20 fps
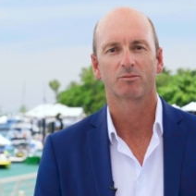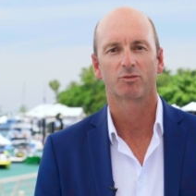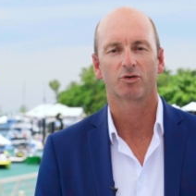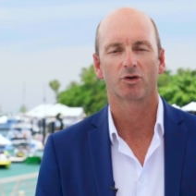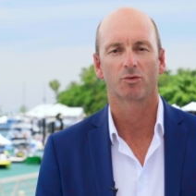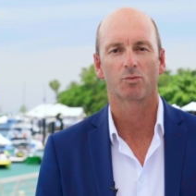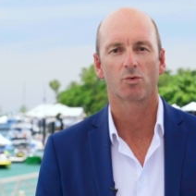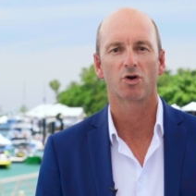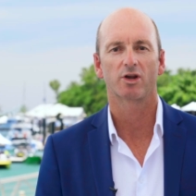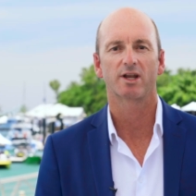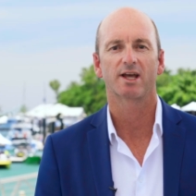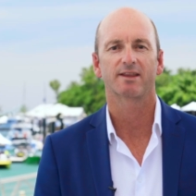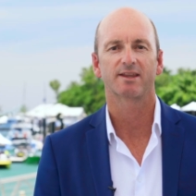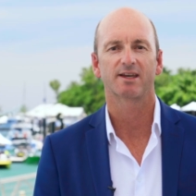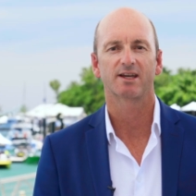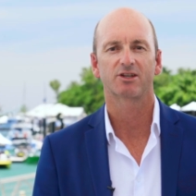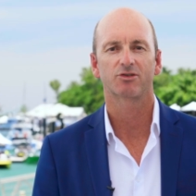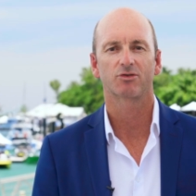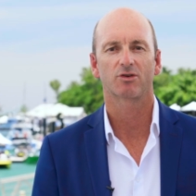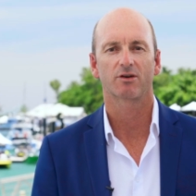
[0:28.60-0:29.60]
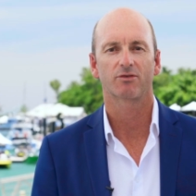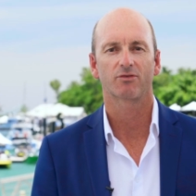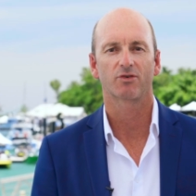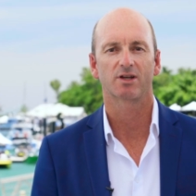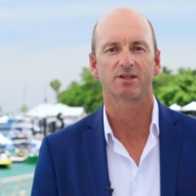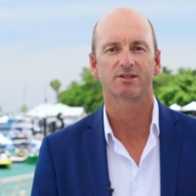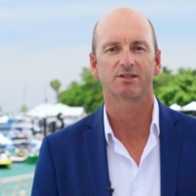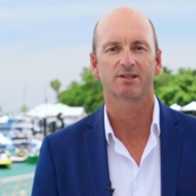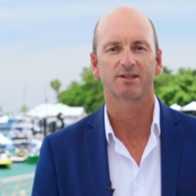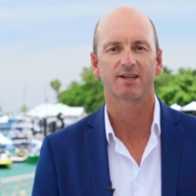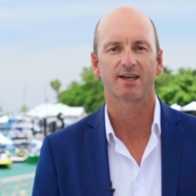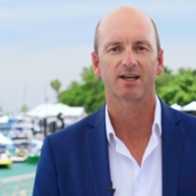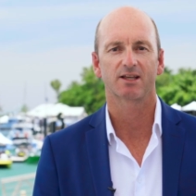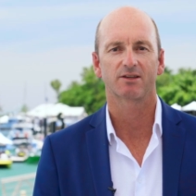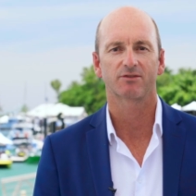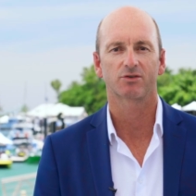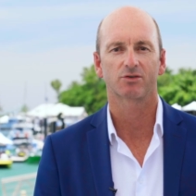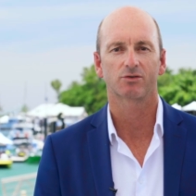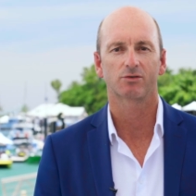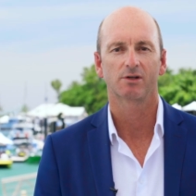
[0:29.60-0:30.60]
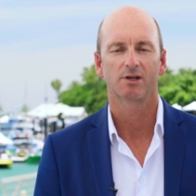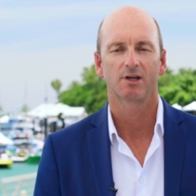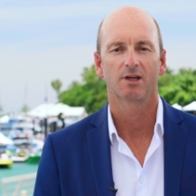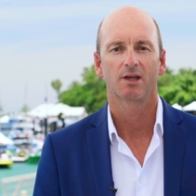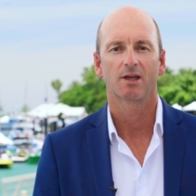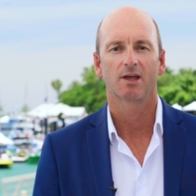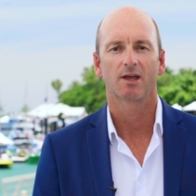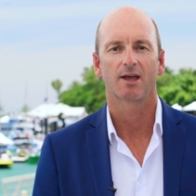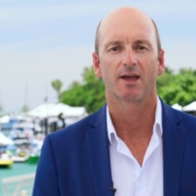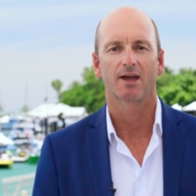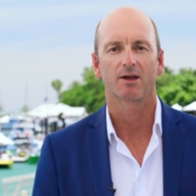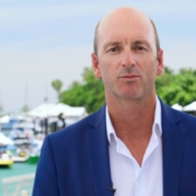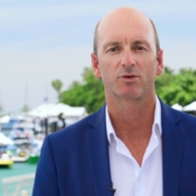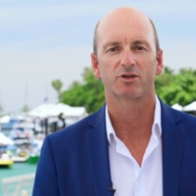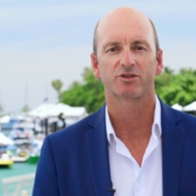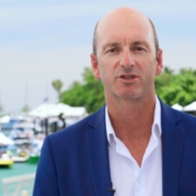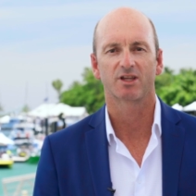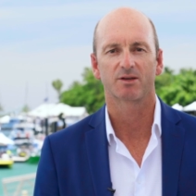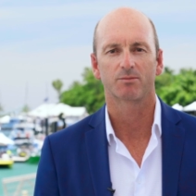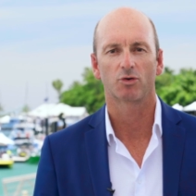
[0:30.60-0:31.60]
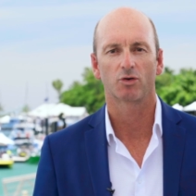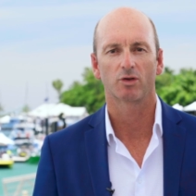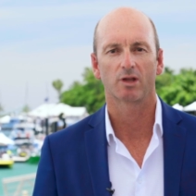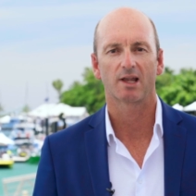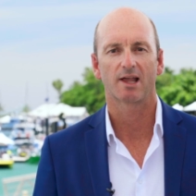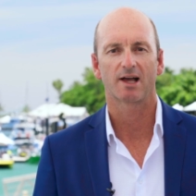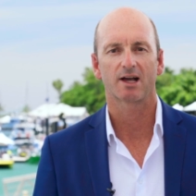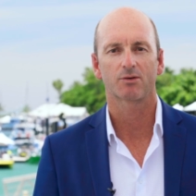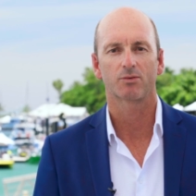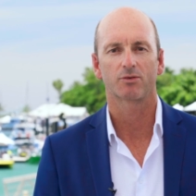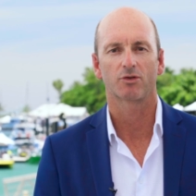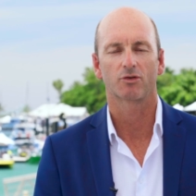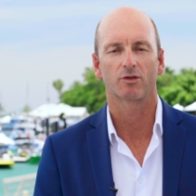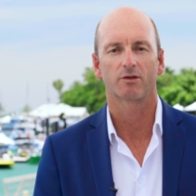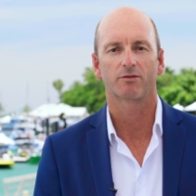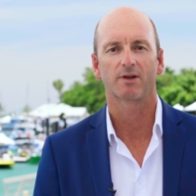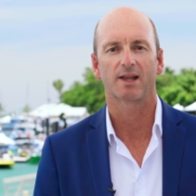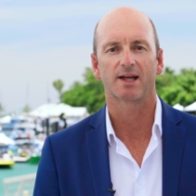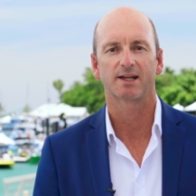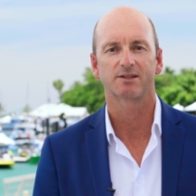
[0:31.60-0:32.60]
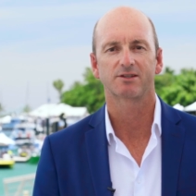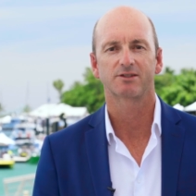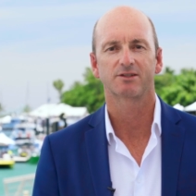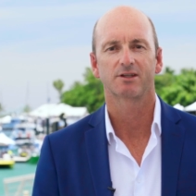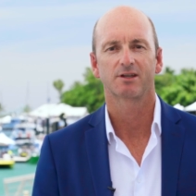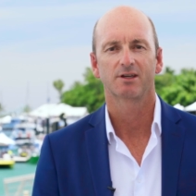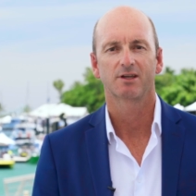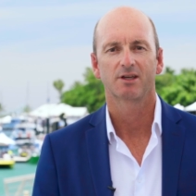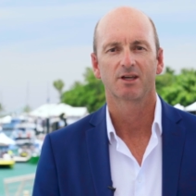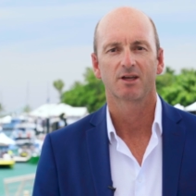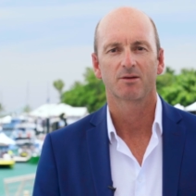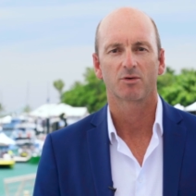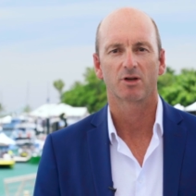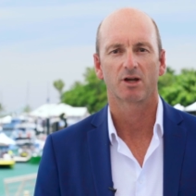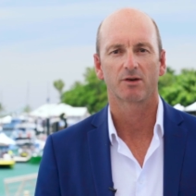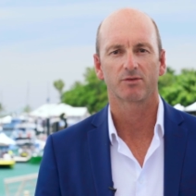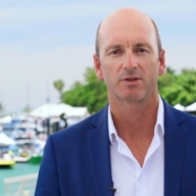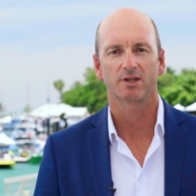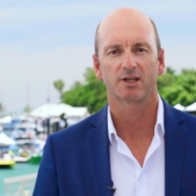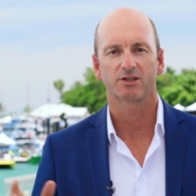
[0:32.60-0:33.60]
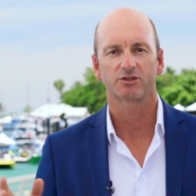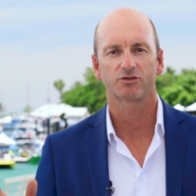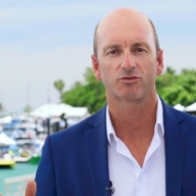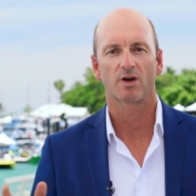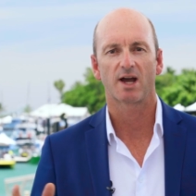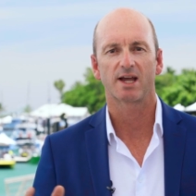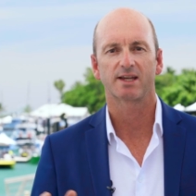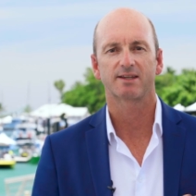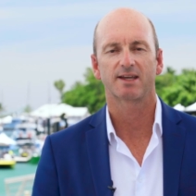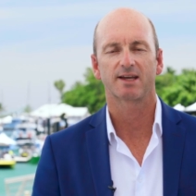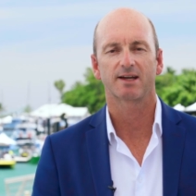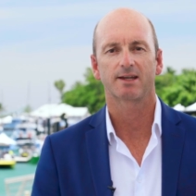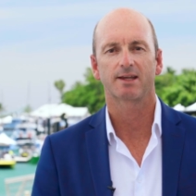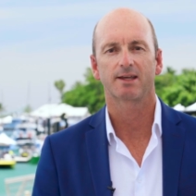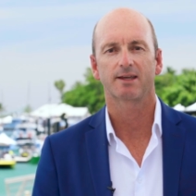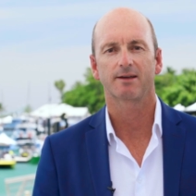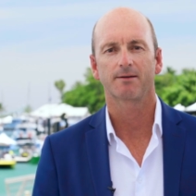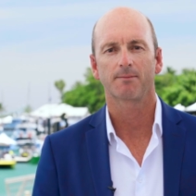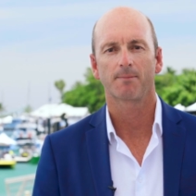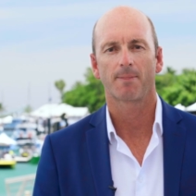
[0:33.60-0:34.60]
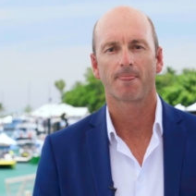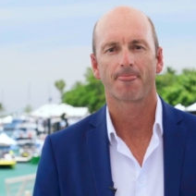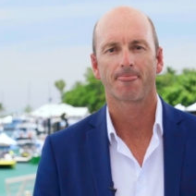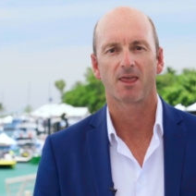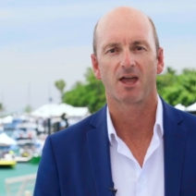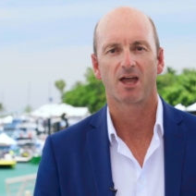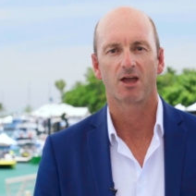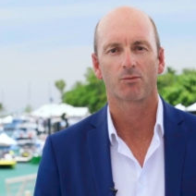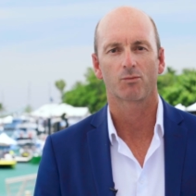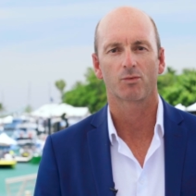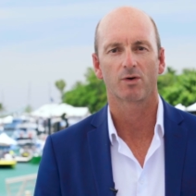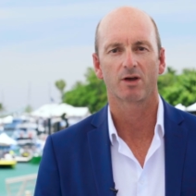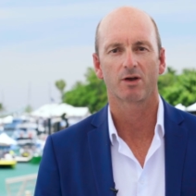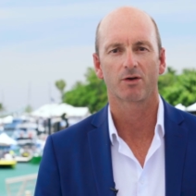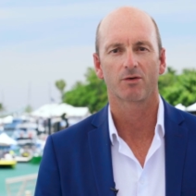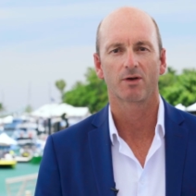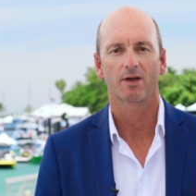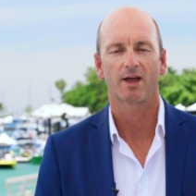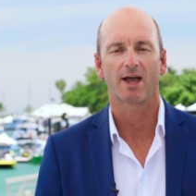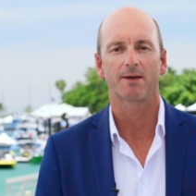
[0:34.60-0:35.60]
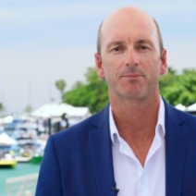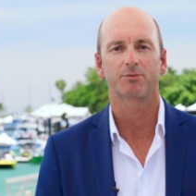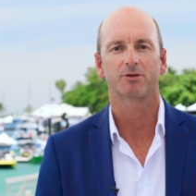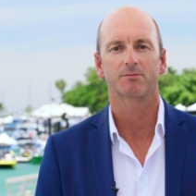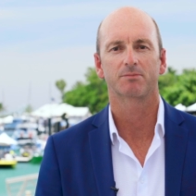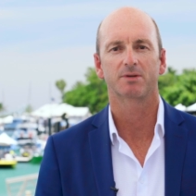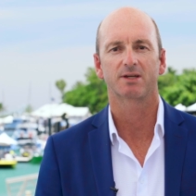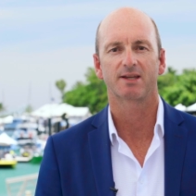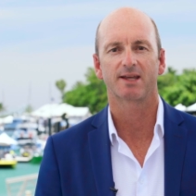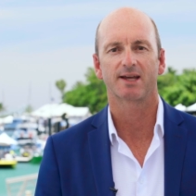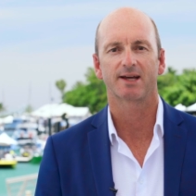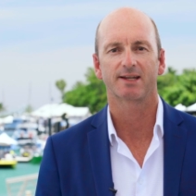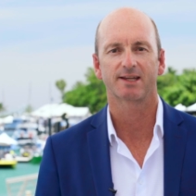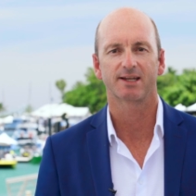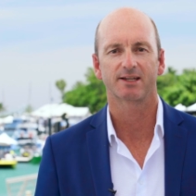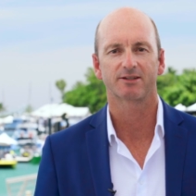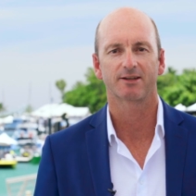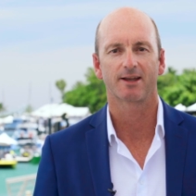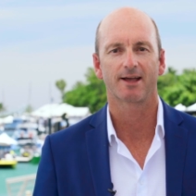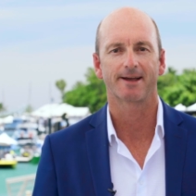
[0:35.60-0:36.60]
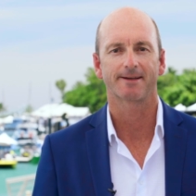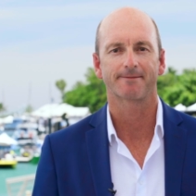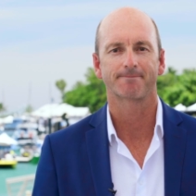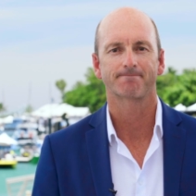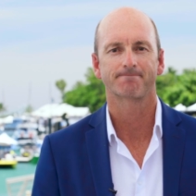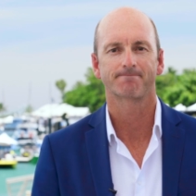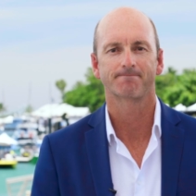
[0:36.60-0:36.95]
put a word out there to our friends in Townsville and wish them all the luck with all the floods. Everything's great down here and we're happy to be down here today.